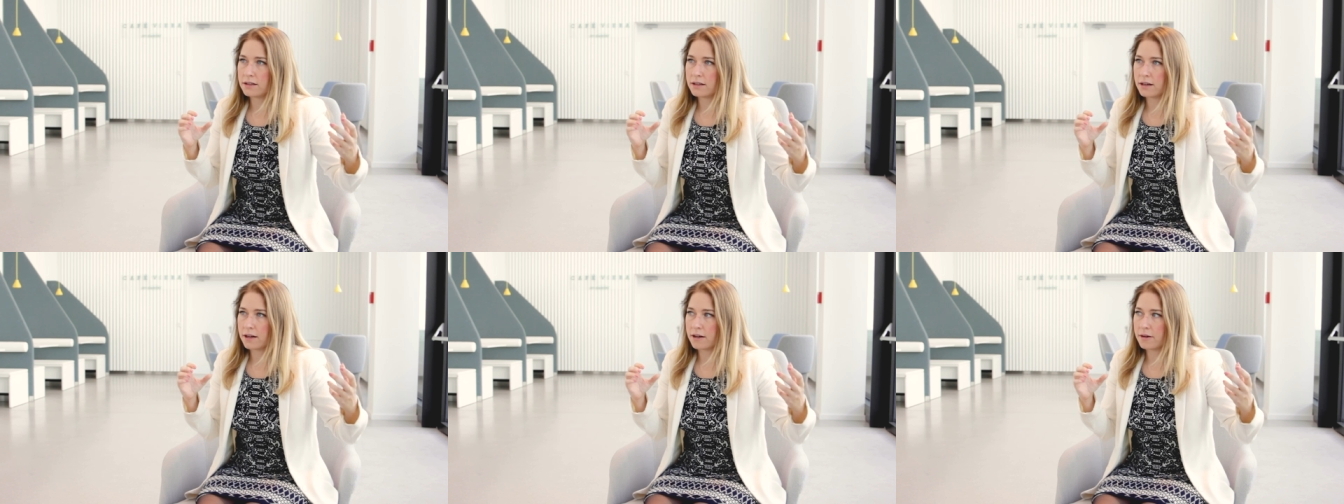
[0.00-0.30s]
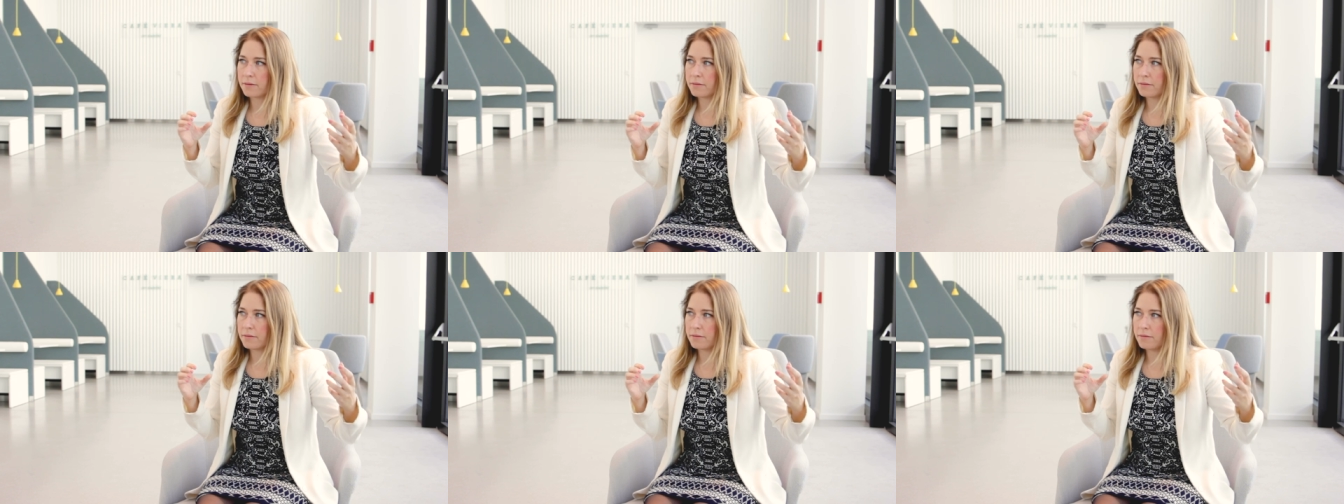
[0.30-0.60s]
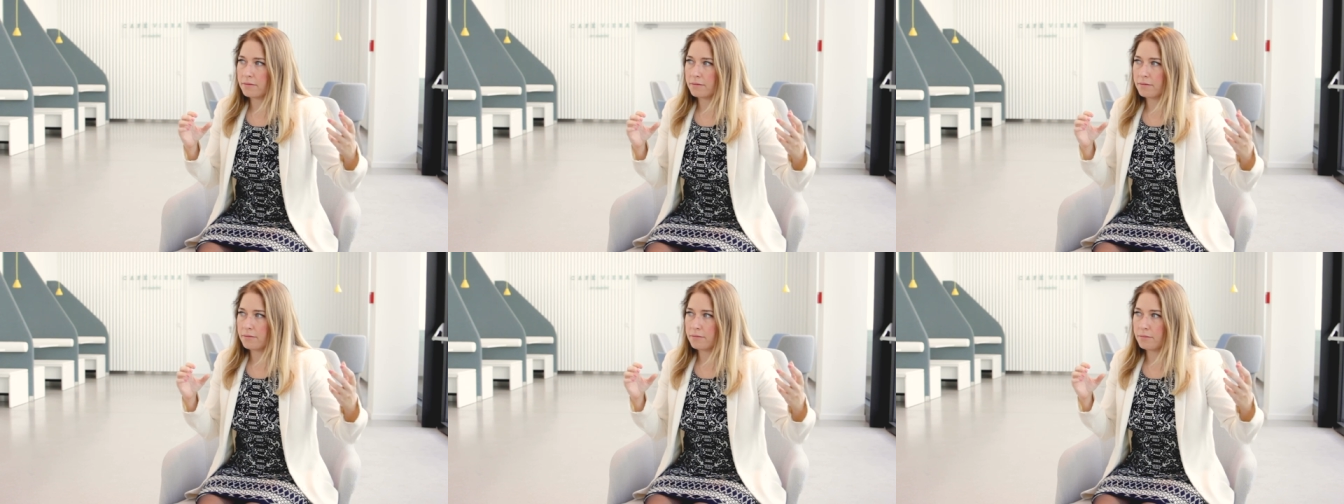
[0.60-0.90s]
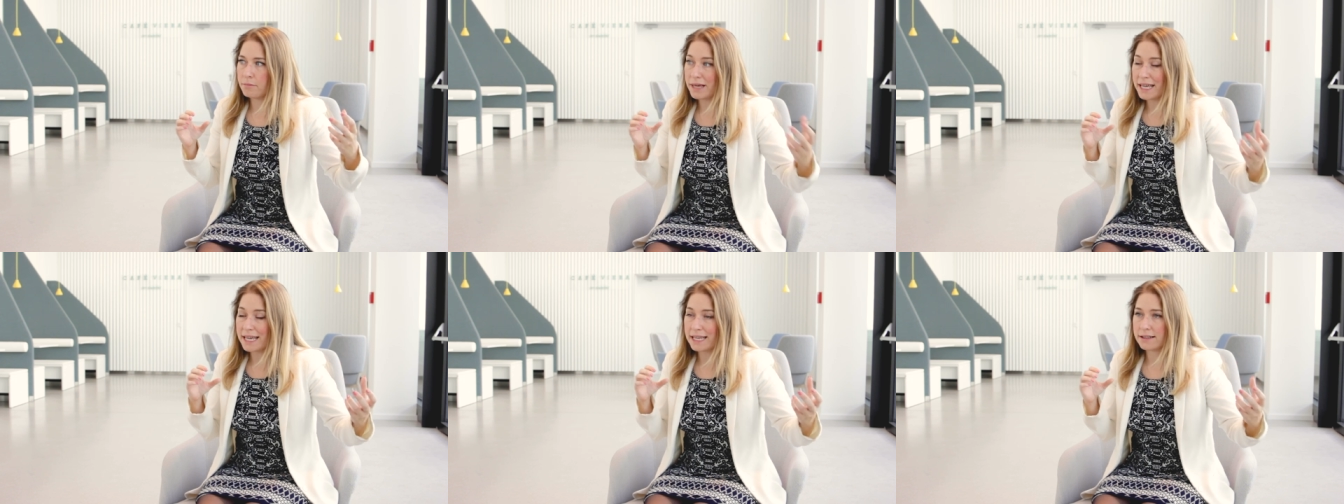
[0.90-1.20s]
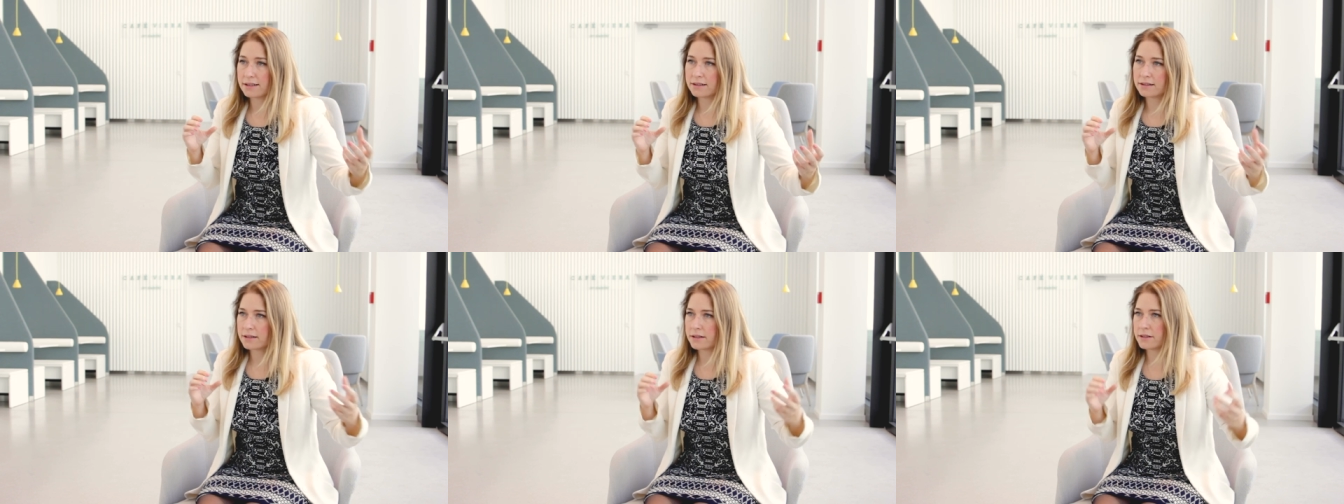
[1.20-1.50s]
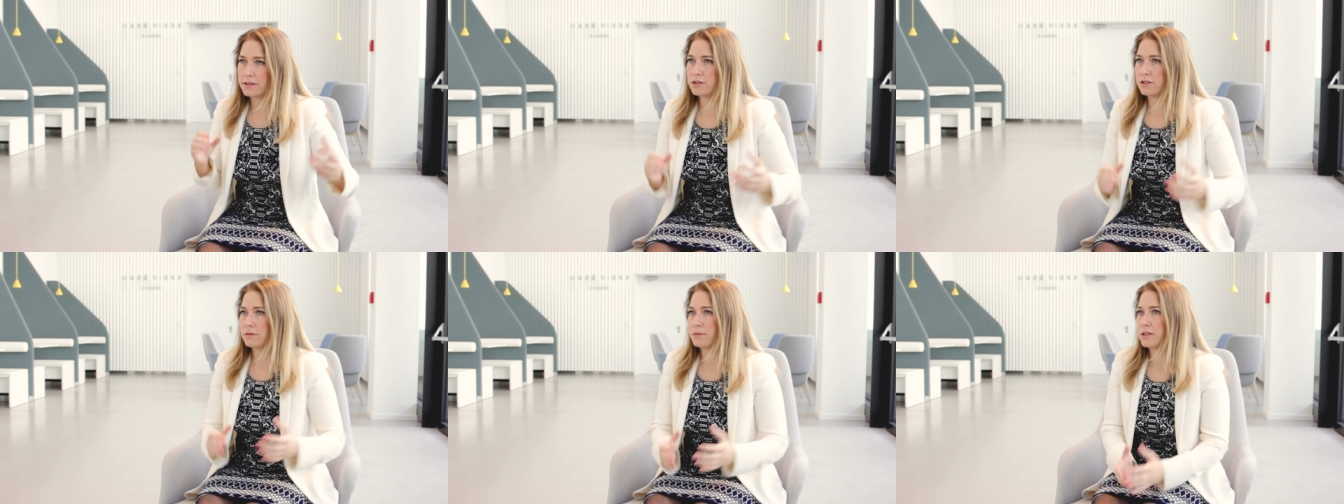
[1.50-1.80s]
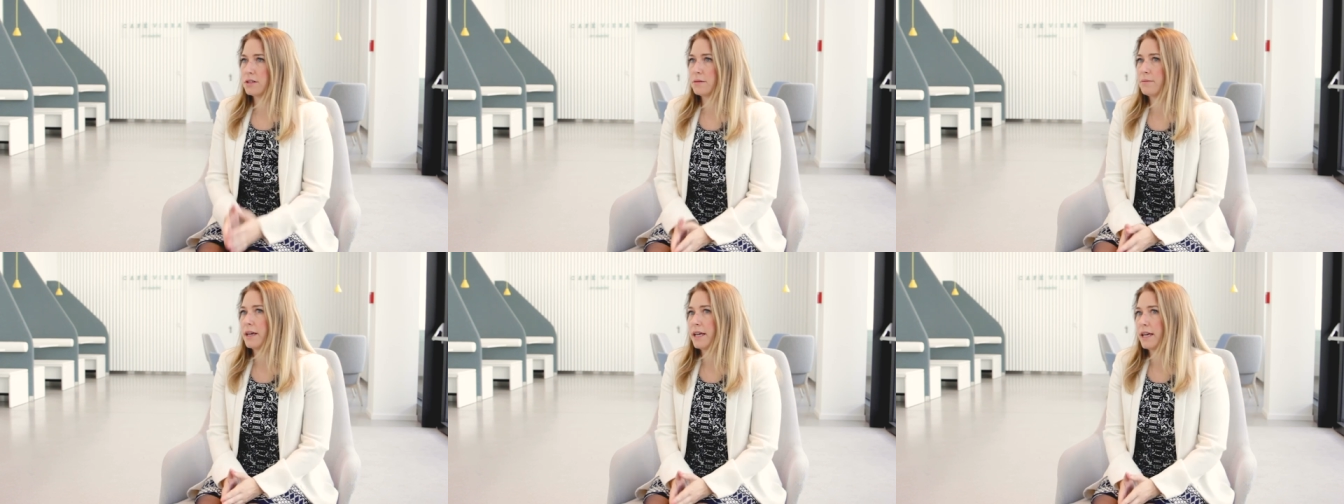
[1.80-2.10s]
um, meet
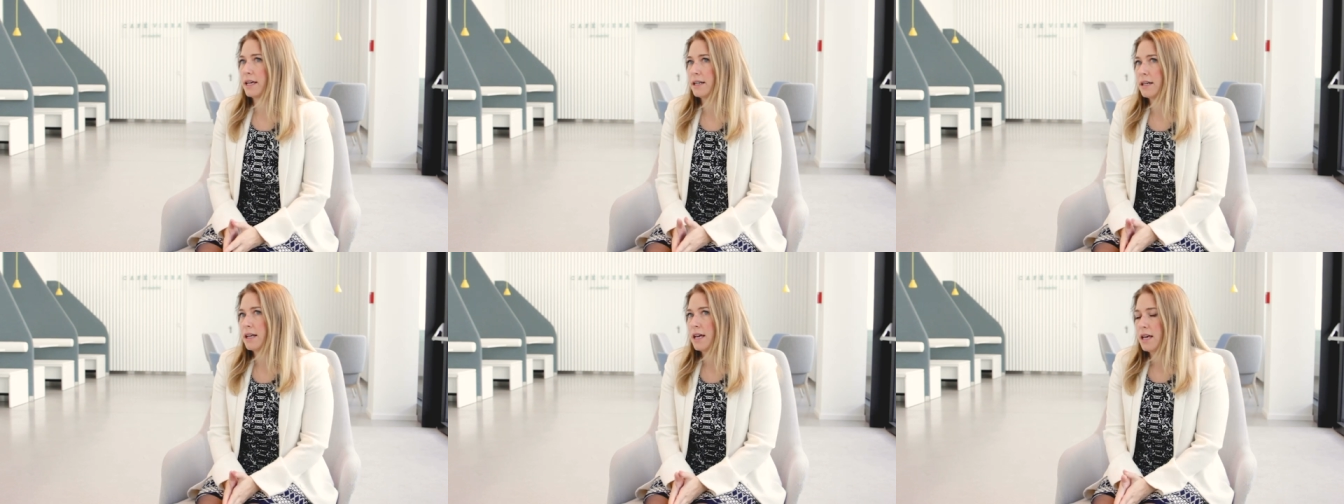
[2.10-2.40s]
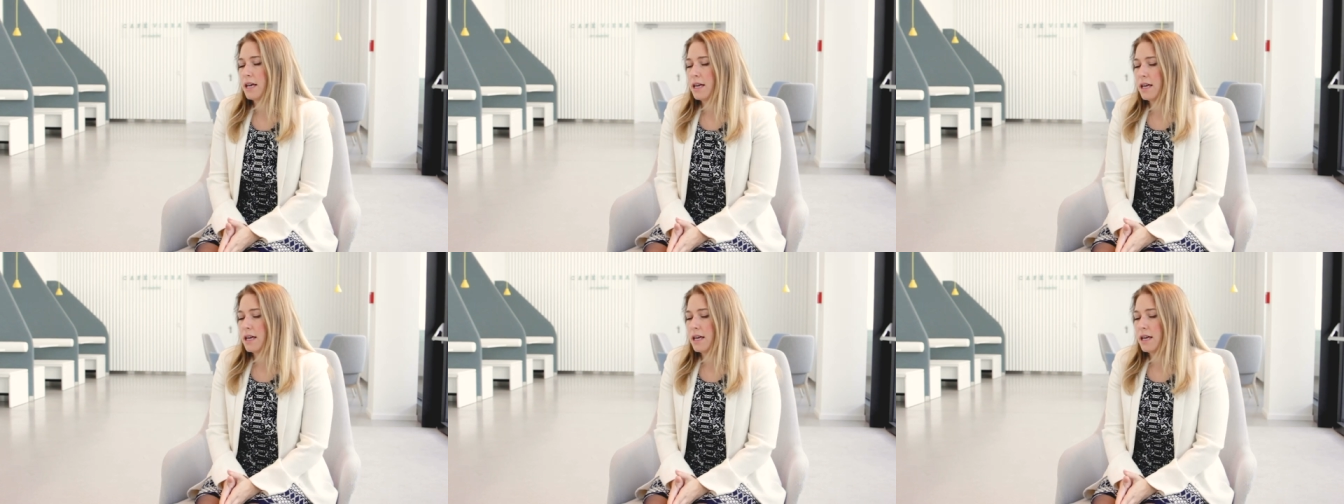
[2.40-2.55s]
consumer demand.